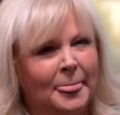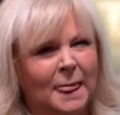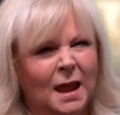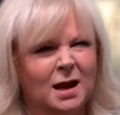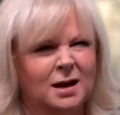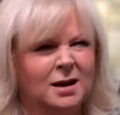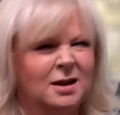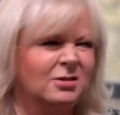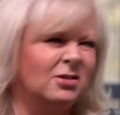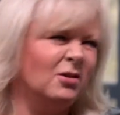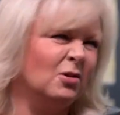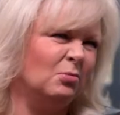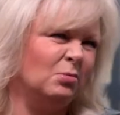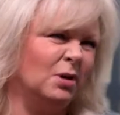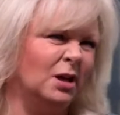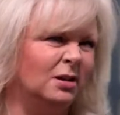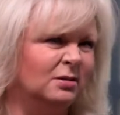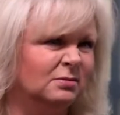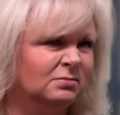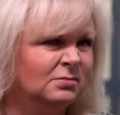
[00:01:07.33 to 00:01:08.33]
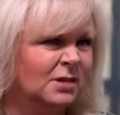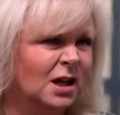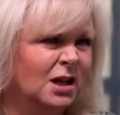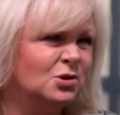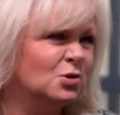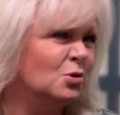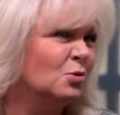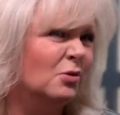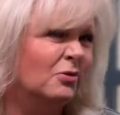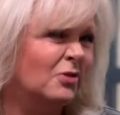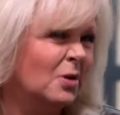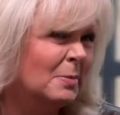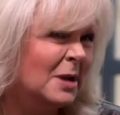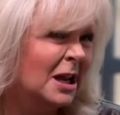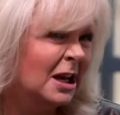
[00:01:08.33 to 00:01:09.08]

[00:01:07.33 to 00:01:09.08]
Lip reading: And I thought, well, I don't know if I'm